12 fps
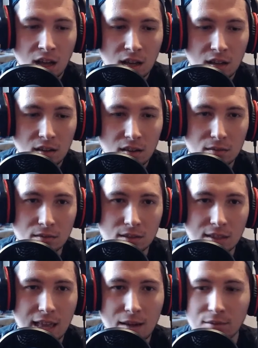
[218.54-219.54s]
Oh, well,
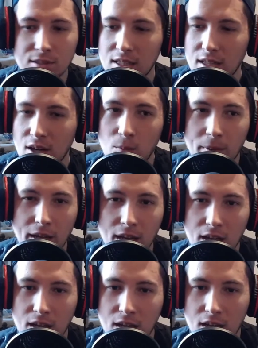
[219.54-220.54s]
that was a little bit
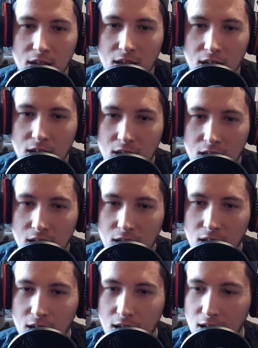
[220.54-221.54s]

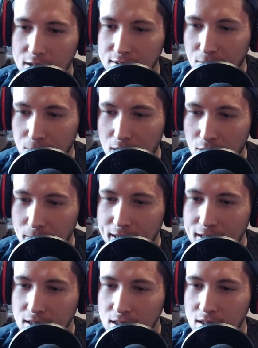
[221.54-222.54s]

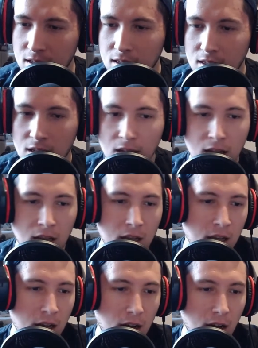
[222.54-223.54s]
underwhelming.
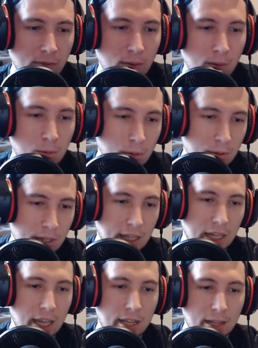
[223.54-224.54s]
I thought we were going to
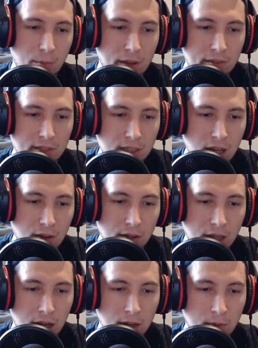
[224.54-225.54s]
get a little bit of
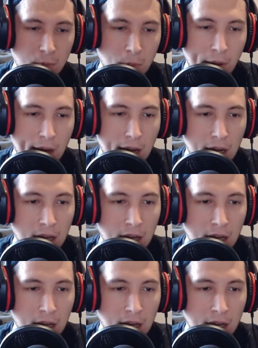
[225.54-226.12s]
Ahsoka, but